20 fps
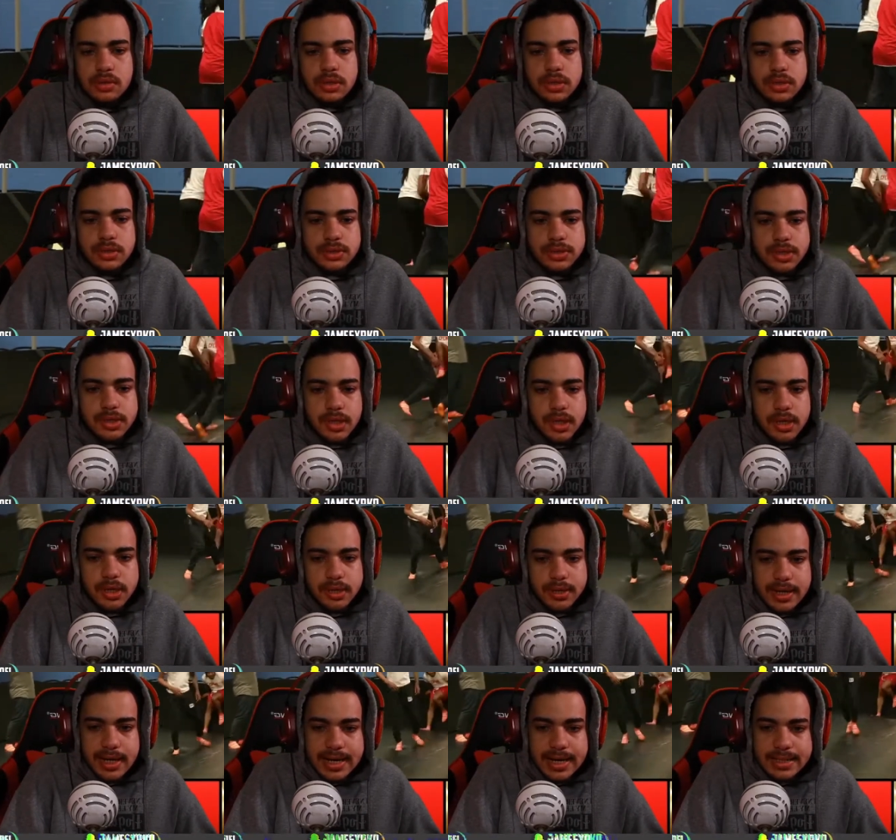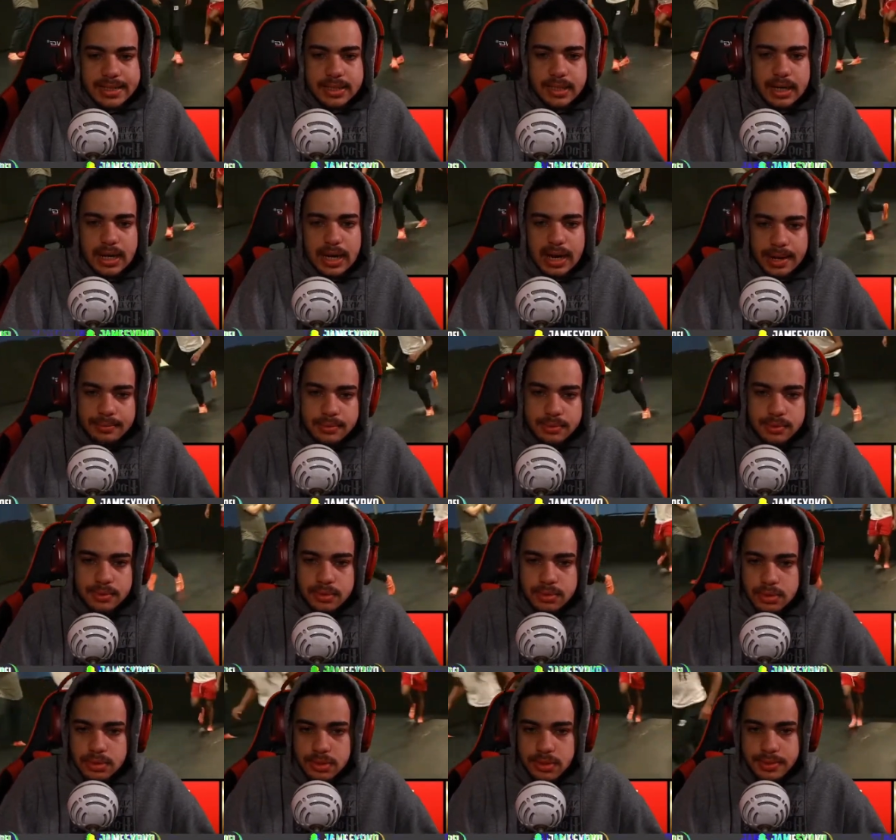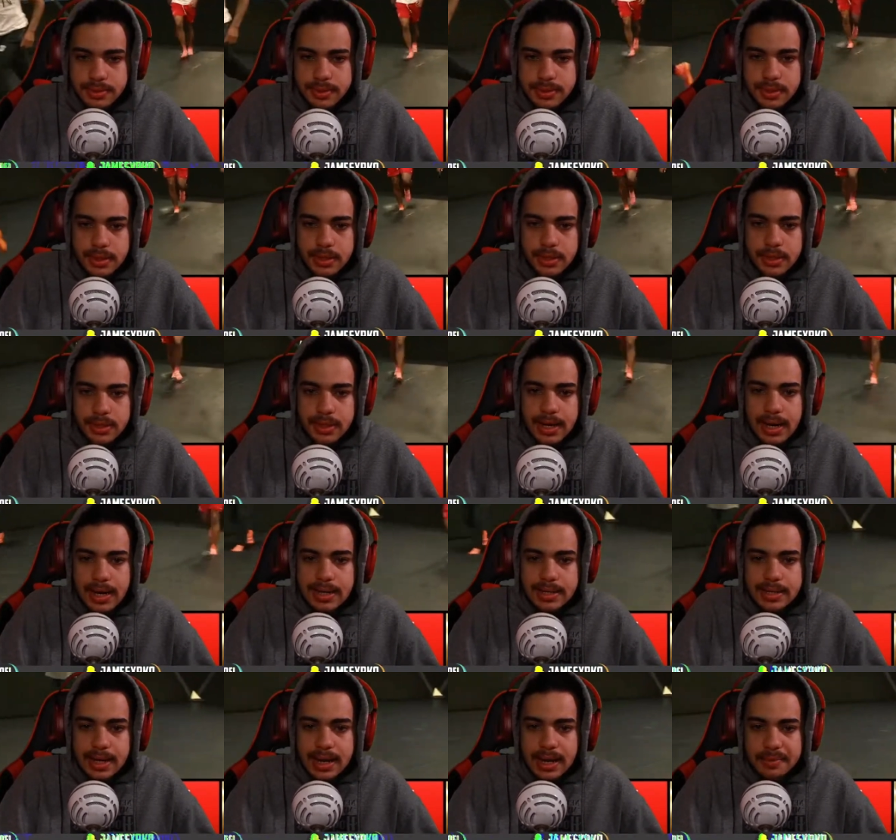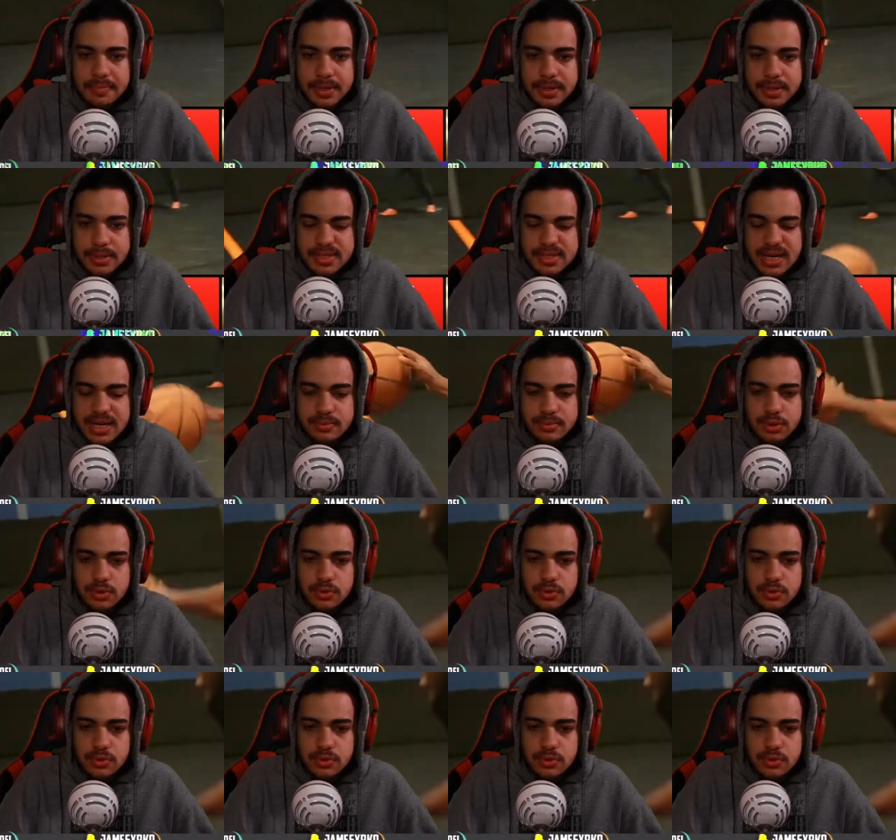Is uh, not gonna happen. Is, uh, not gonna happen anytime